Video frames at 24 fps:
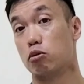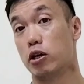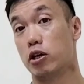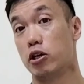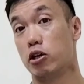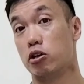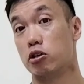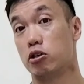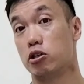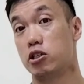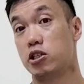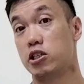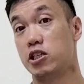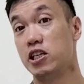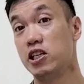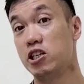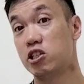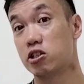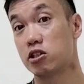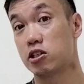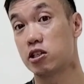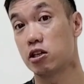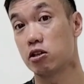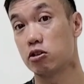to what your
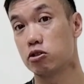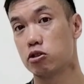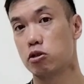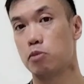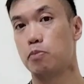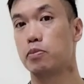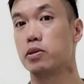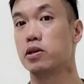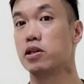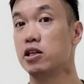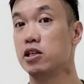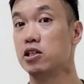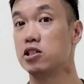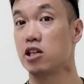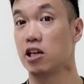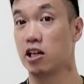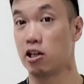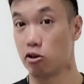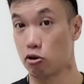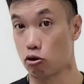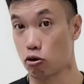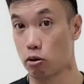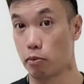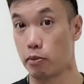teacher tells you, please
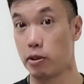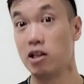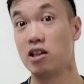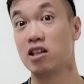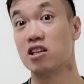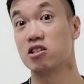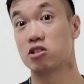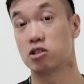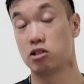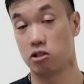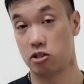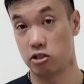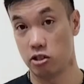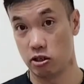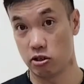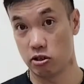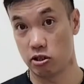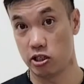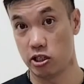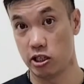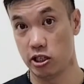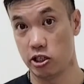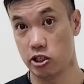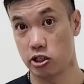ignore me, listen to
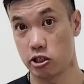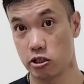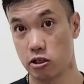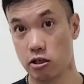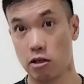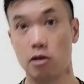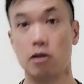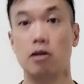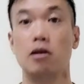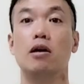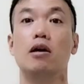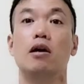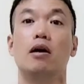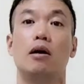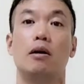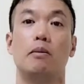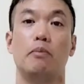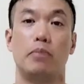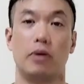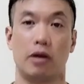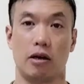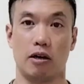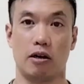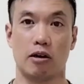your teacher.
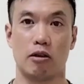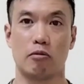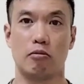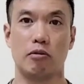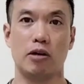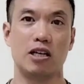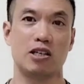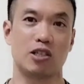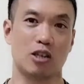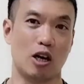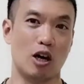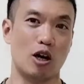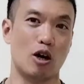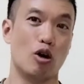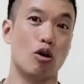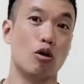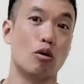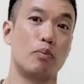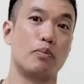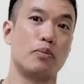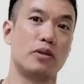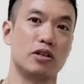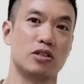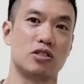But otherwise, I
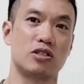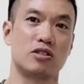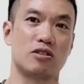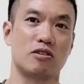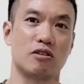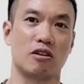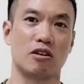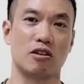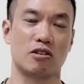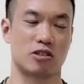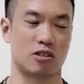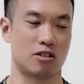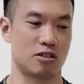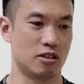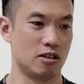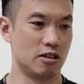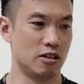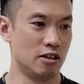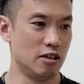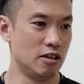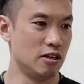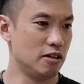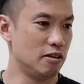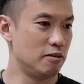hope this
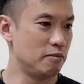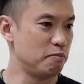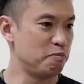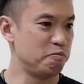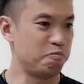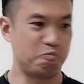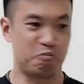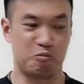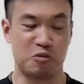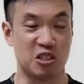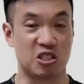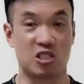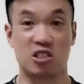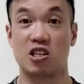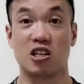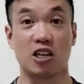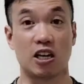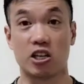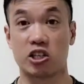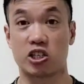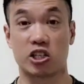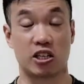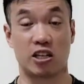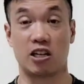starts
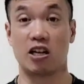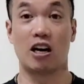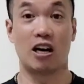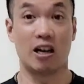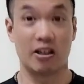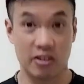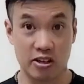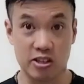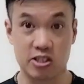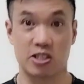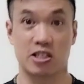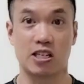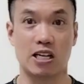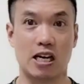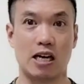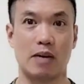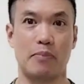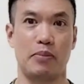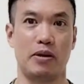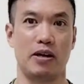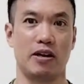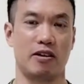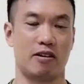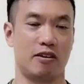discussion on this
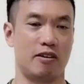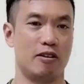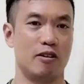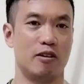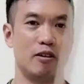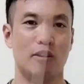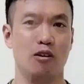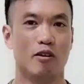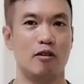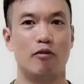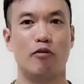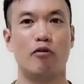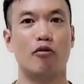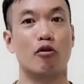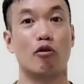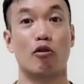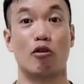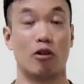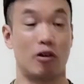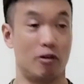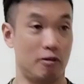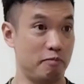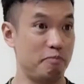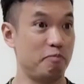topic
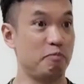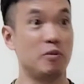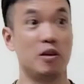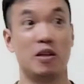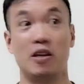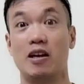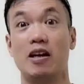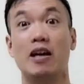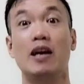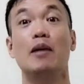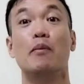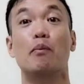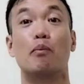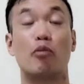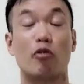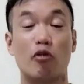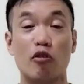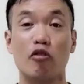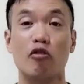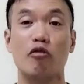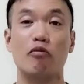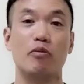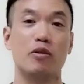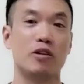for
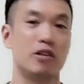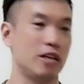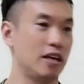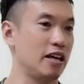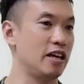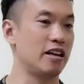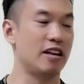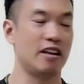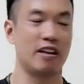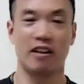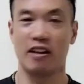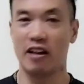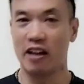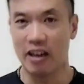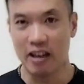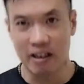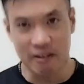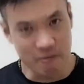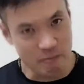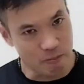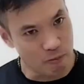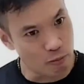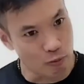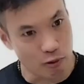improvement in
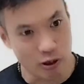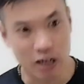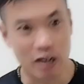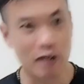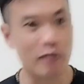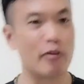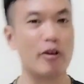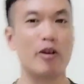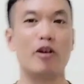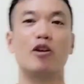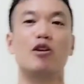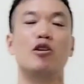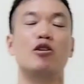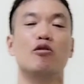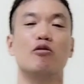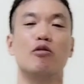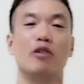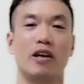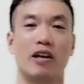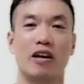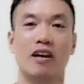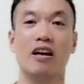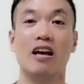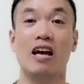whatever you're
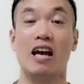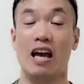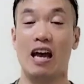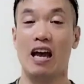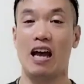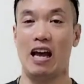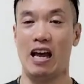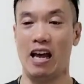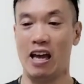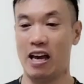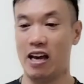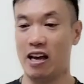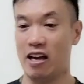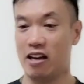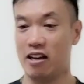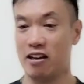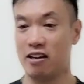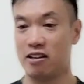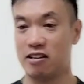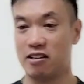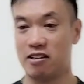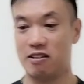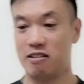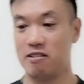doing.
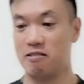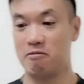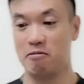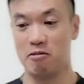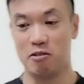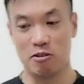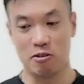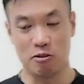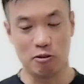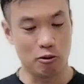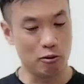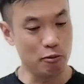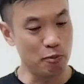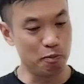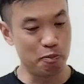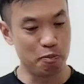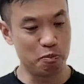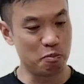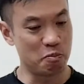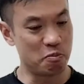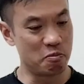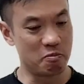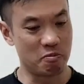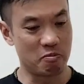And, you
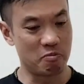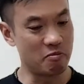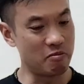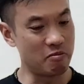know,